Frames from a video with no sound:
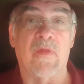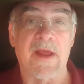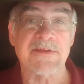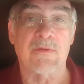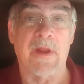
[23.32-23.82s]

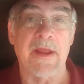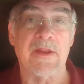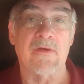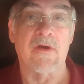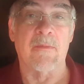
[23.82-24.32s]
That's what I
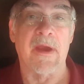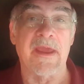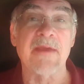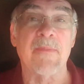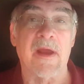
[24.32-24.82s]
do on my
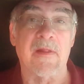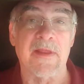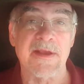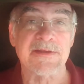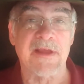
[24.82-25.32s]
email
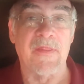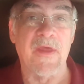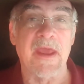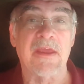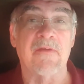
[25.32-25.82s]
list. I
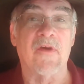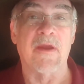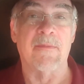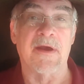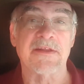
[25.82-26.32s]
thank you
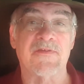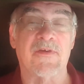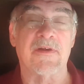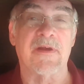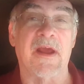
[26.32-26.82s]
very much
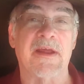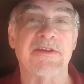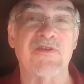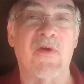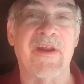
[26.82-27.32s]
for uh,
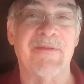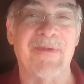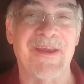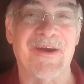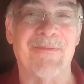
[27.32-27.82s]
joining
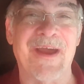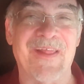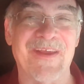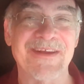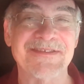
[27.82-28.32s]
me on my
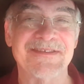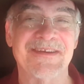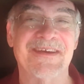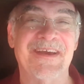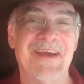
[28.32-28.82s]
list.
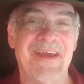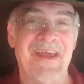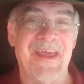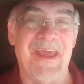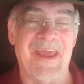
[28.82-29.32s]

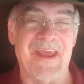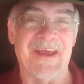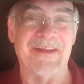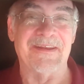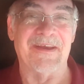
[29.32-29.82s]

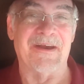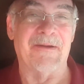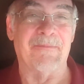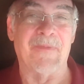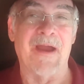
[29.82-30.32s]
And
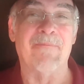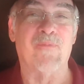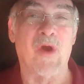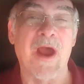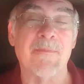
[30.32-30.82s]
um, I
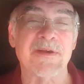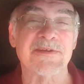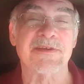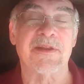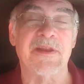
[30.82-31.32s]

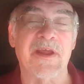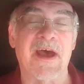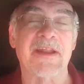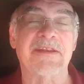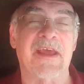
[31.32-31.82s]
promise
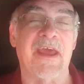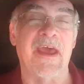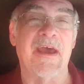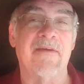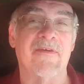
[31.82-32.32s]
not to
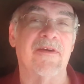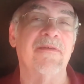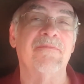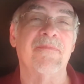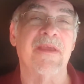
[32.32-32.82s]

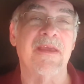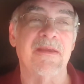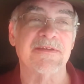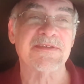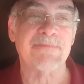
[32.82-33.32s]
ever
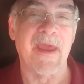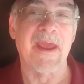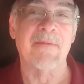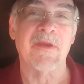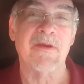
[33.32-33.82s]

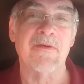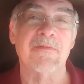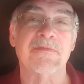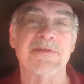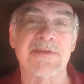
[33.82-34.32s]
spam
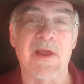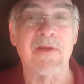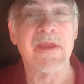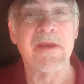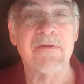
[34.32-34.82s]
you,
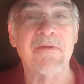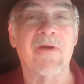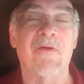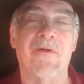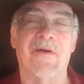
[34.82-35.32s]
sell you,
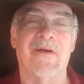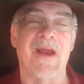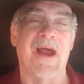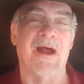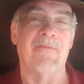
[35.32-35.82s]

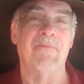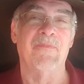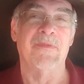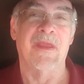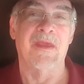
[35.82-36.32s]
or um,
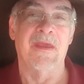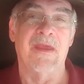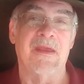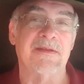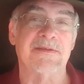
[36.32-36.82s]

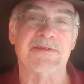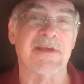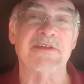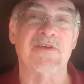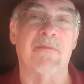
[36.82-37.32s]

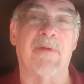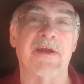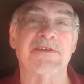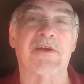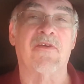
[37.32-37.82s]
send you a
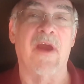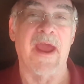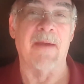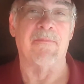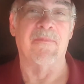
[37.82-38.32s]
bunch of
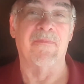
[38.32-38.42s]
crap.